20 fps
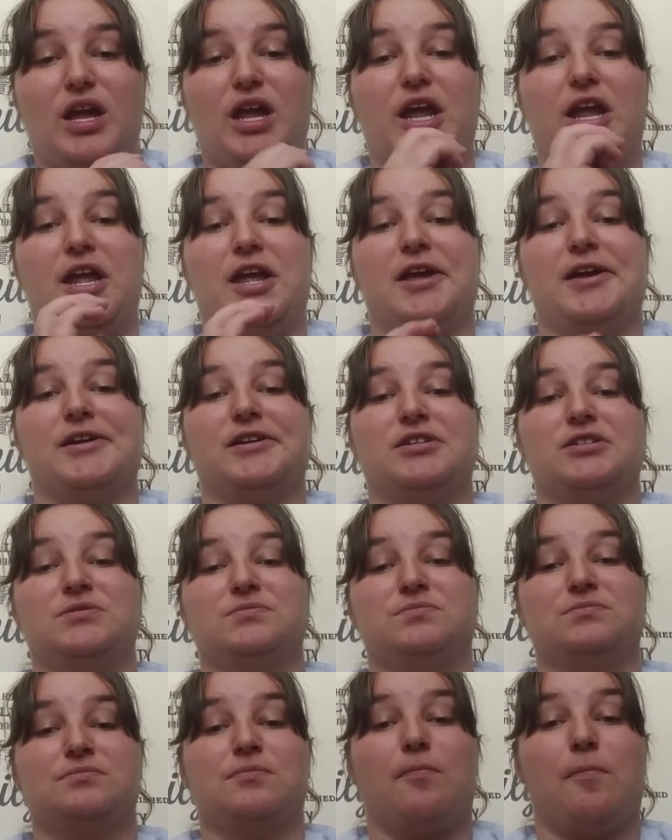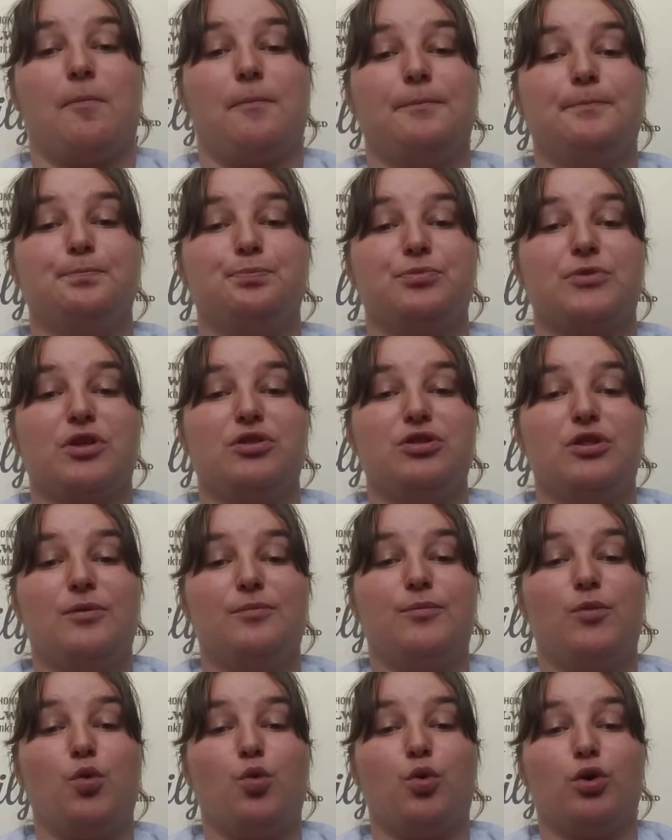And the
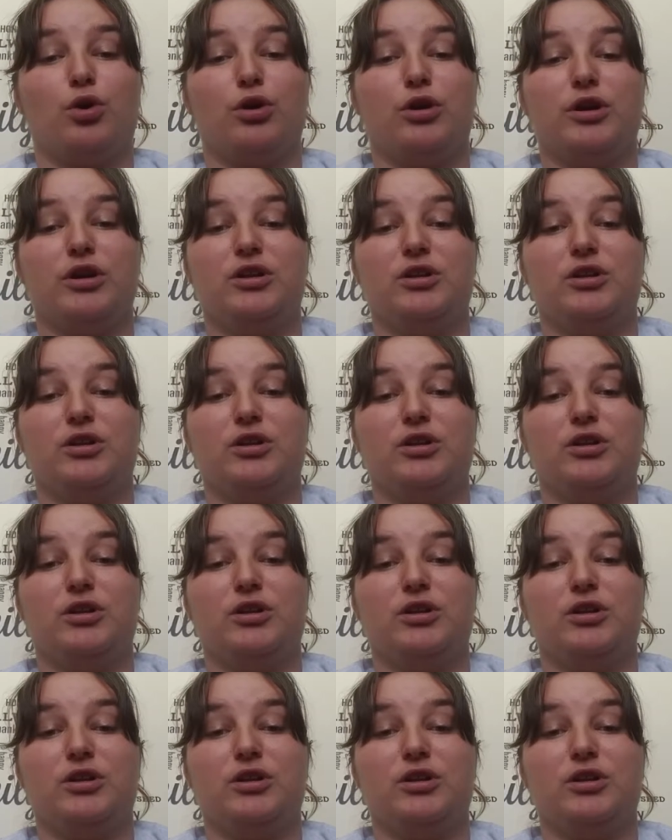more